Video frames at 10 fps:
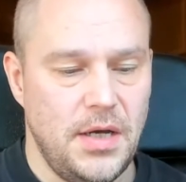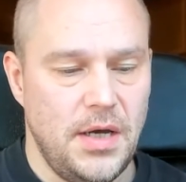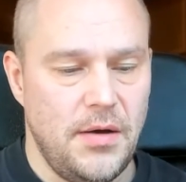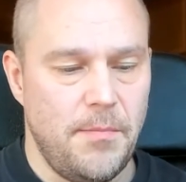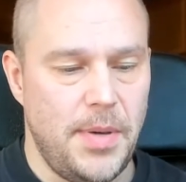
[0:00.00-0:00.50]

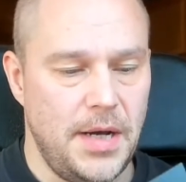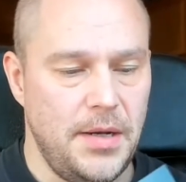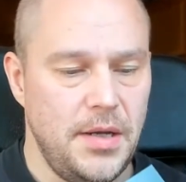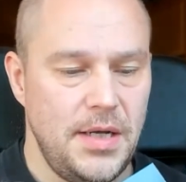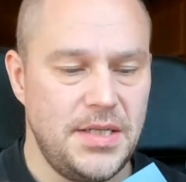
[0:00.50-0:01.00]
but
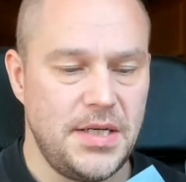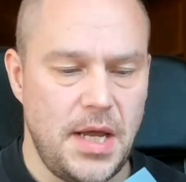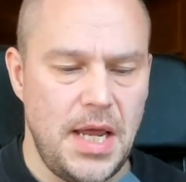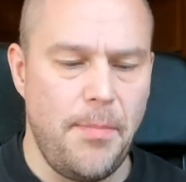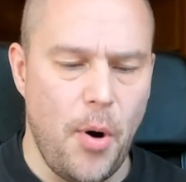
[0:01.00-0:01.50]
it's a
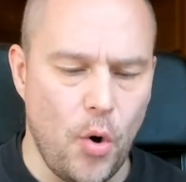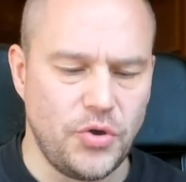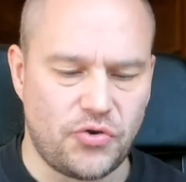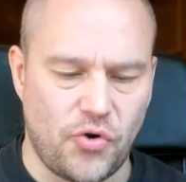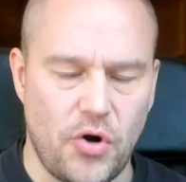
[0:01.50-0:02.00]

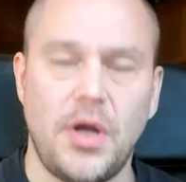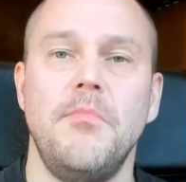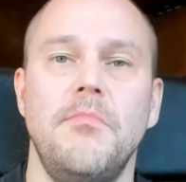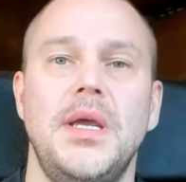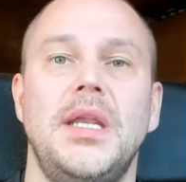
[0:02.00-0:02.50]
post-rock meeting